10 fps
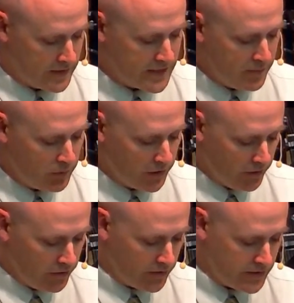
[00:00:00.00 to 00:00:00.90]
In the
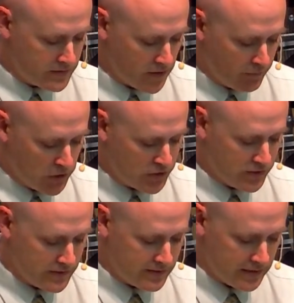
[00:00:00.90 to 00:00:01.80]
temple area, he saw
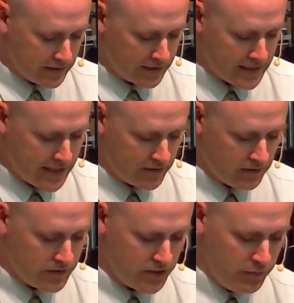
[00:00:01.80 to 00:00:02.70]
merchants selling
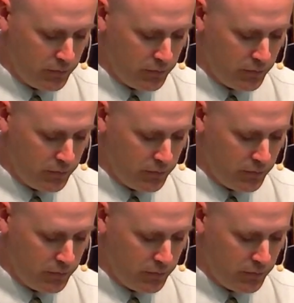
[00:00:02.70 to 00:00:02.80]
cattle,